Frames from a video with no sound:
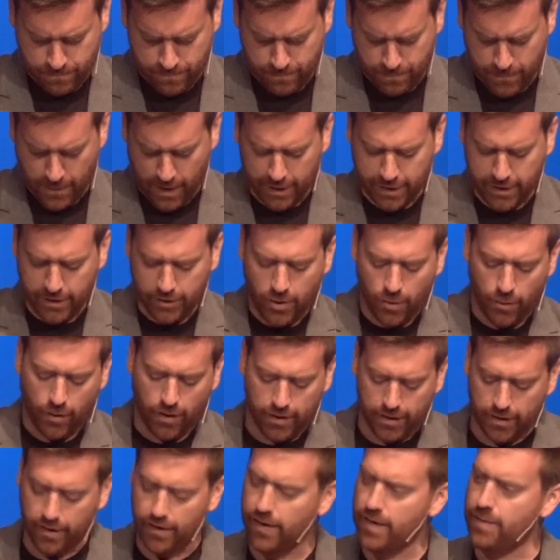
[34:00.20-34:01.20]
I could go
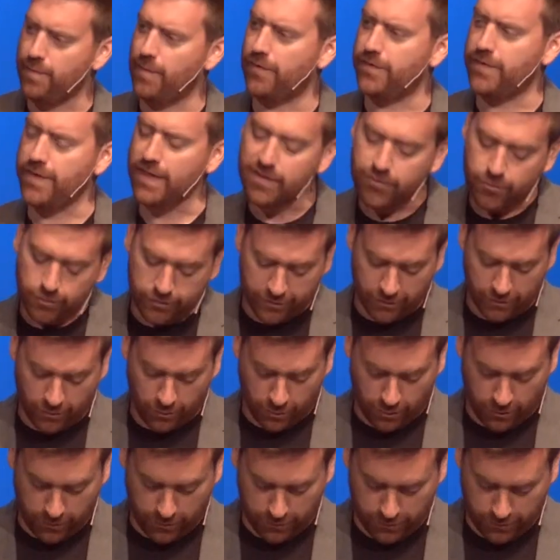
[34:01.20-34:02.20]
on and on about the evils of the
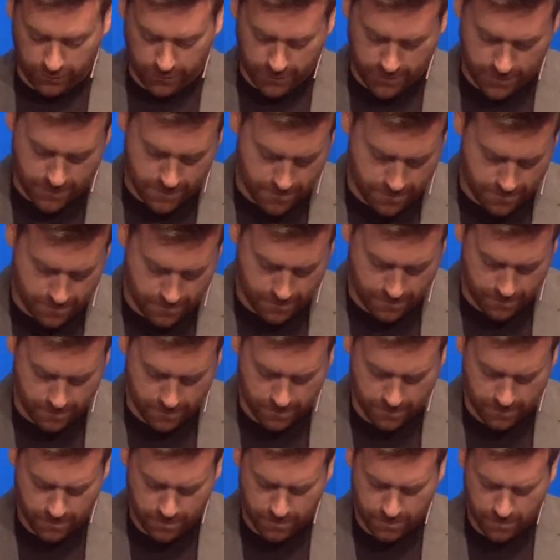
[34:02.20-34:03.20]
world
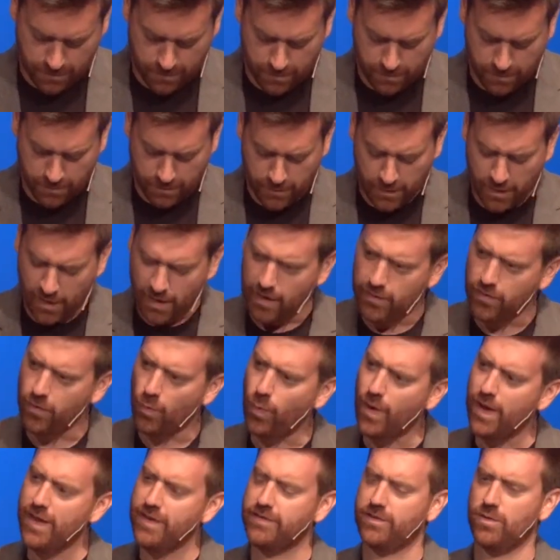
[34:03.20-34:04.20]
and the
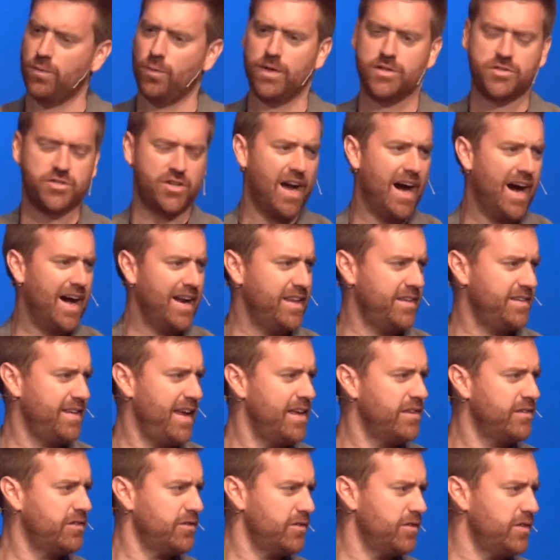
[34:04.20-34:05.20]
ways in which God
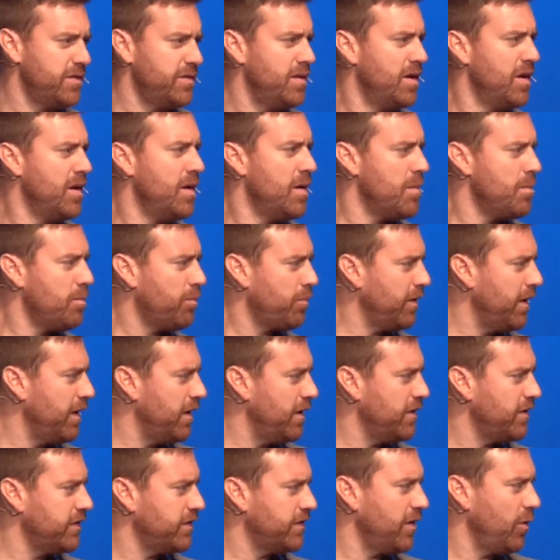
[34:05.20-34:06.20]
answered
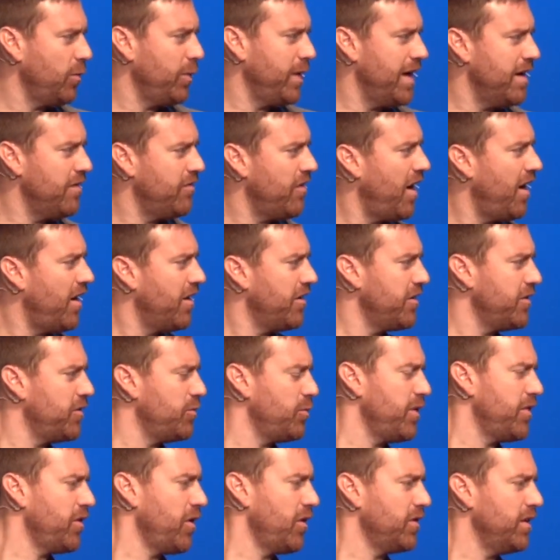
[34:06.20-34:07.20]
prayers that we have uttered
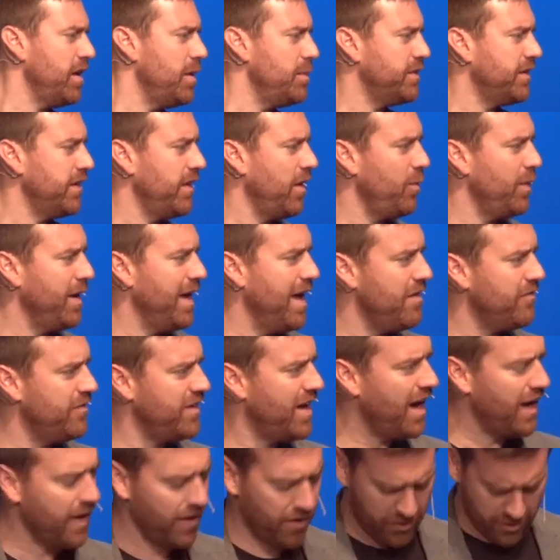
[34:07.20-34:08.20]
with our lips and that we have
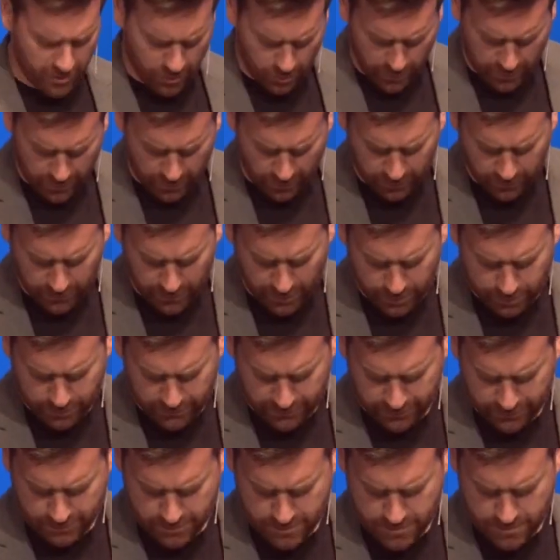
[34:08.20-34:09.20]
not uttered with our lips.